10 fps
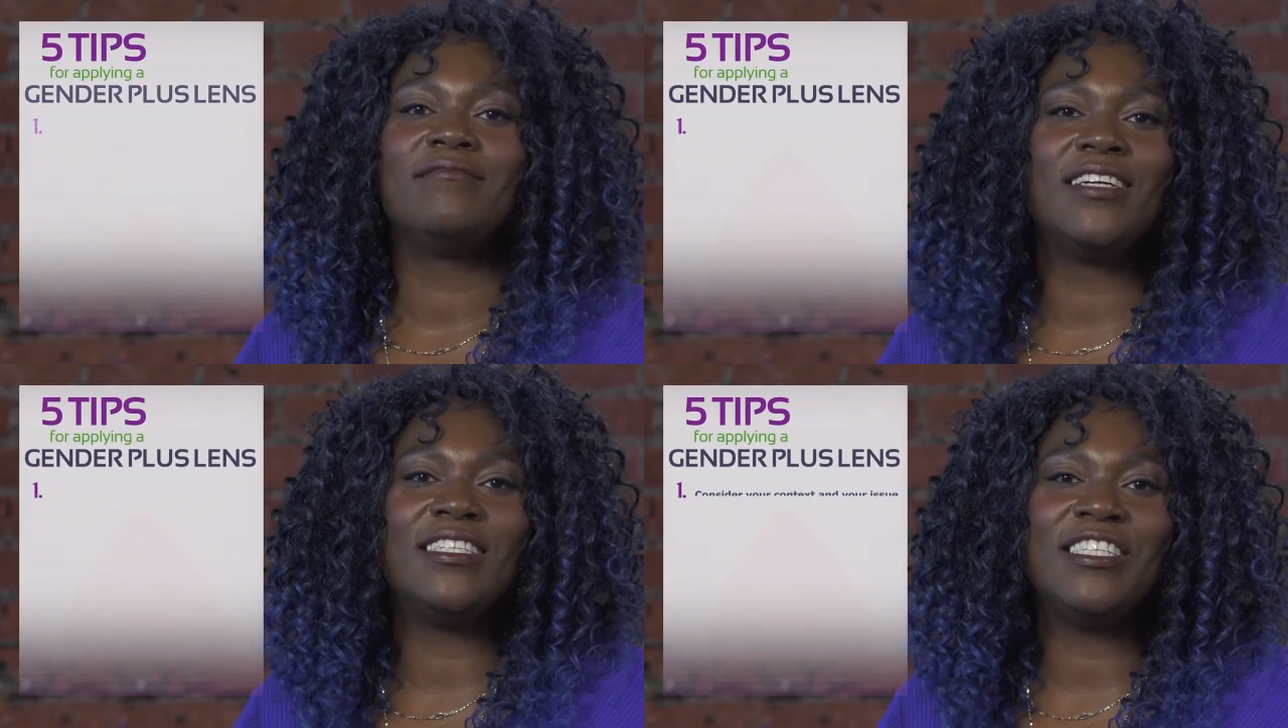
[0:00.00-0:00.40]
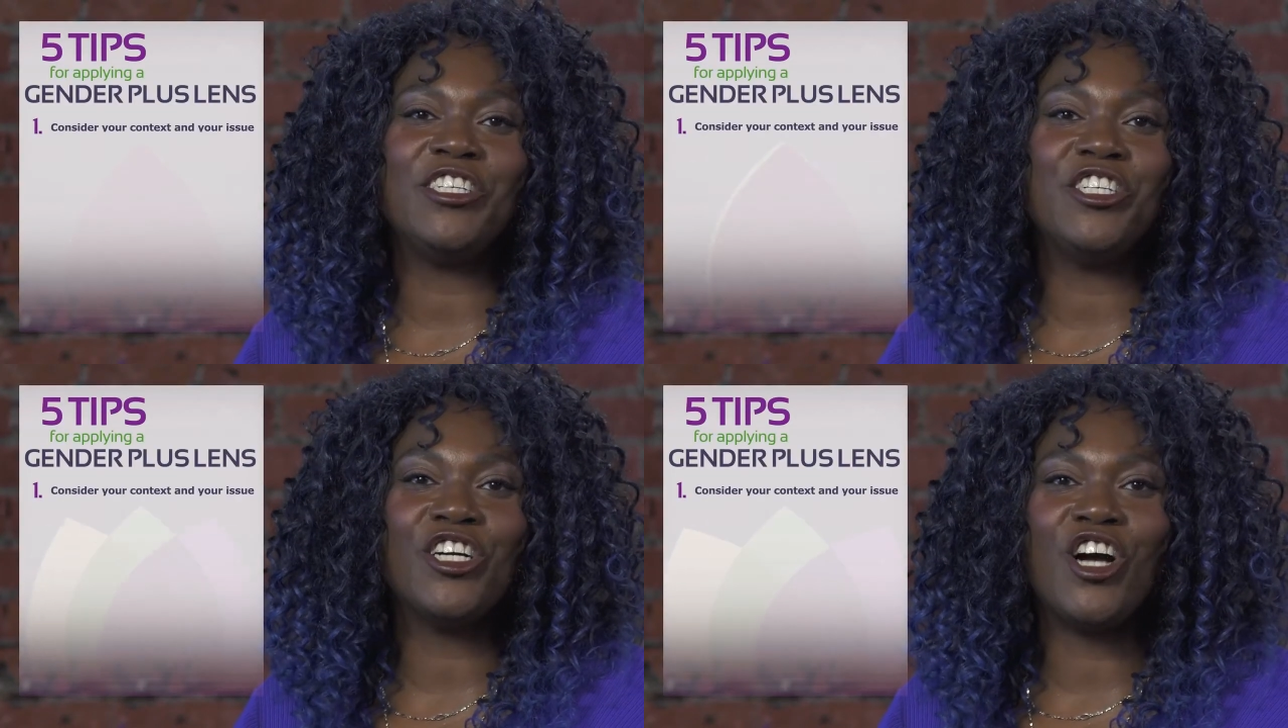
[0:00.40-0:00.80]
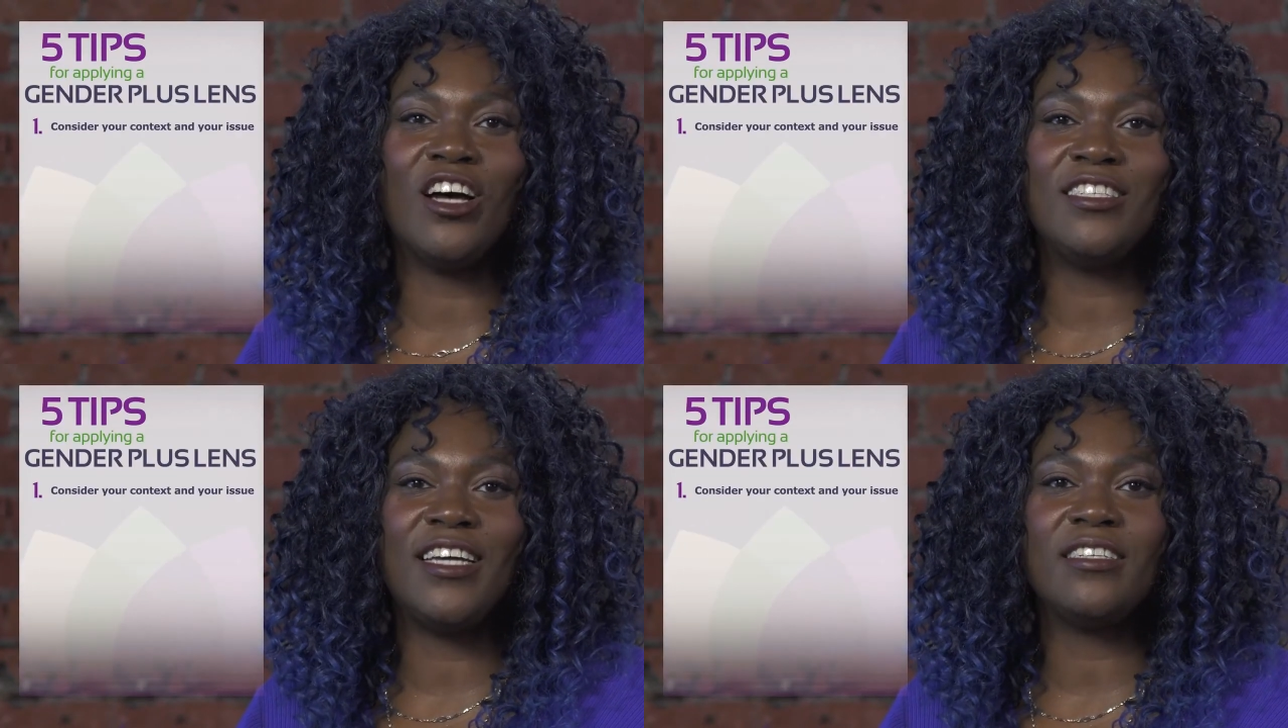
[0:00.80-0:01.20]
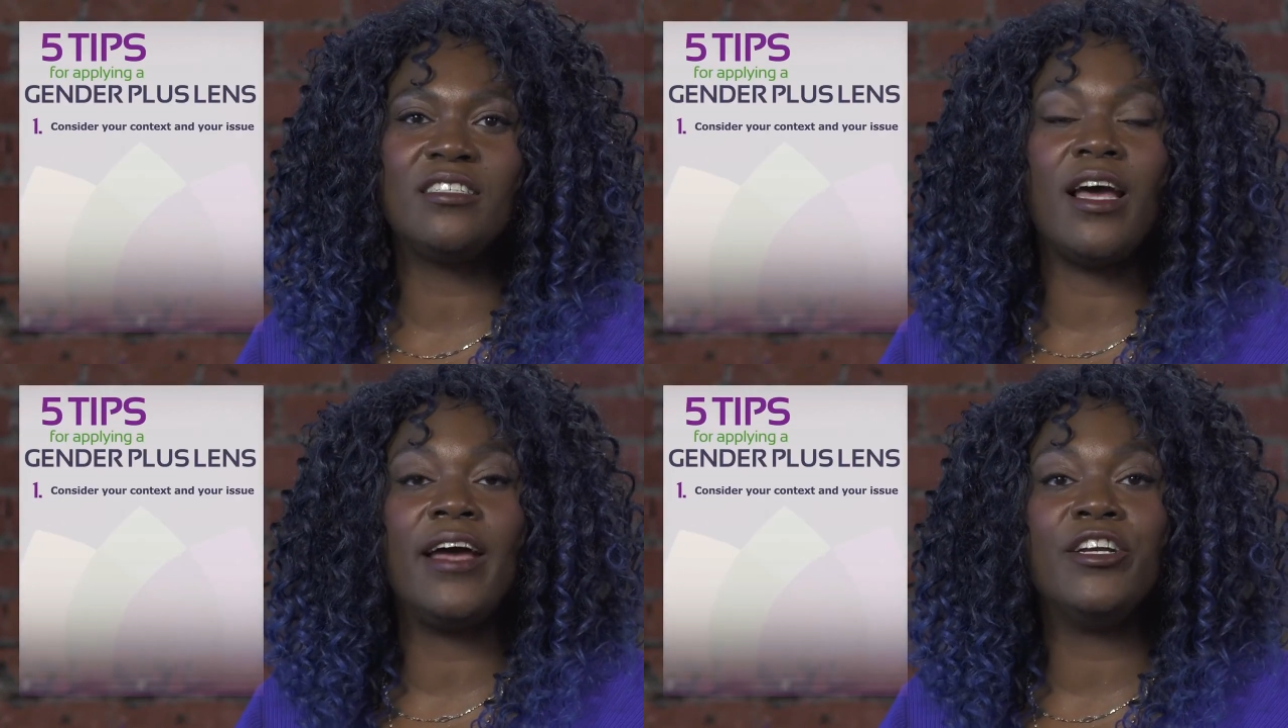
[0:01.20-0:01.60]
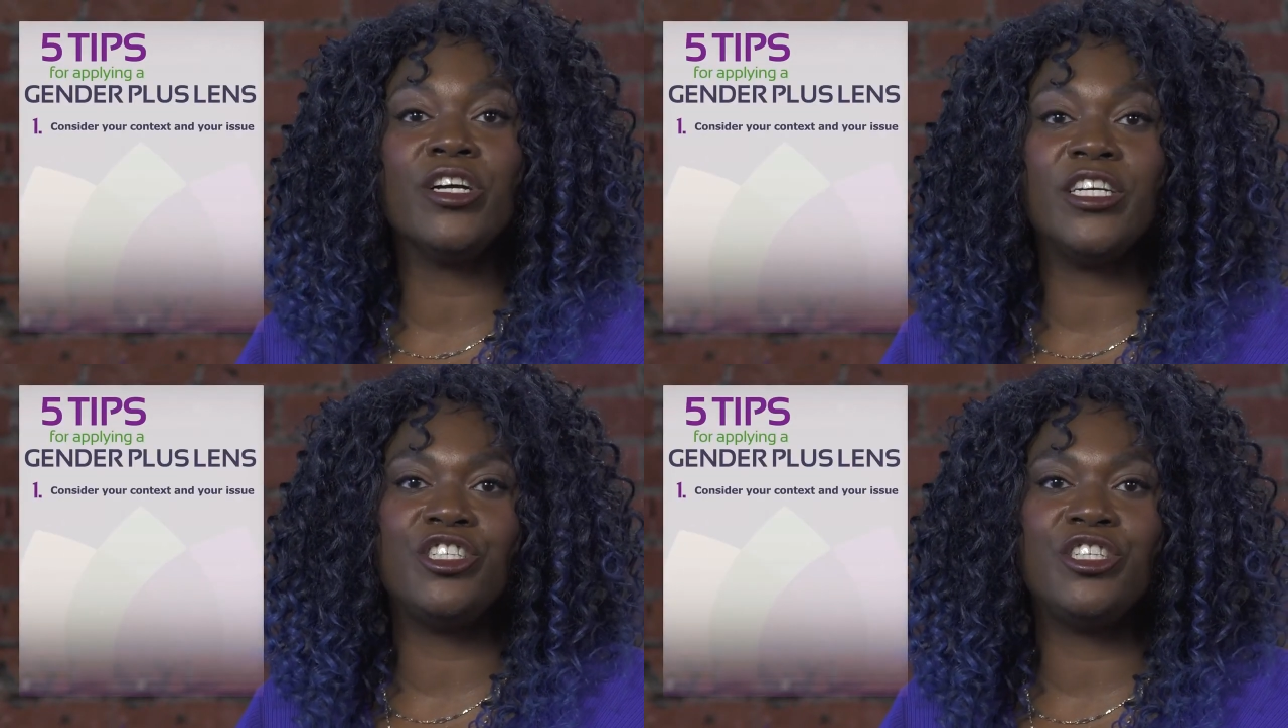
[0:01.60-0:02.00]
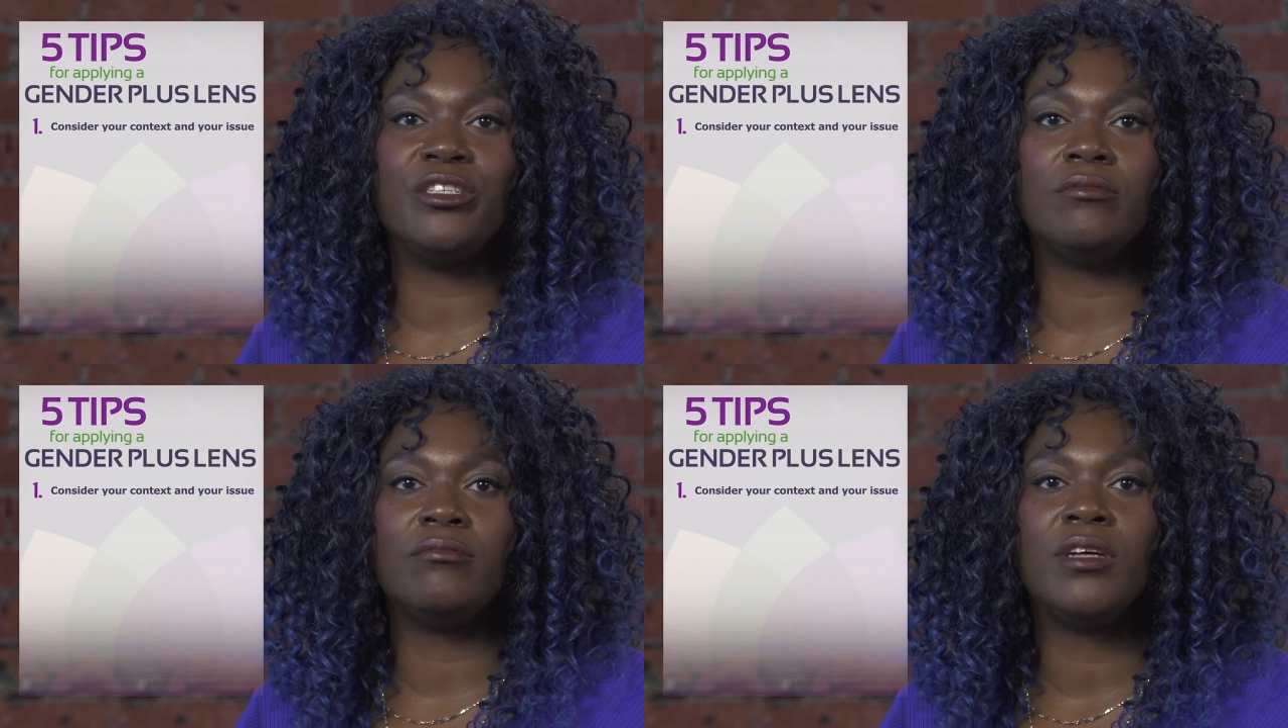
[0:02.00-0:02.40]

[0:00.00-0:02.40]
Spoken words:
consider your context and your issue.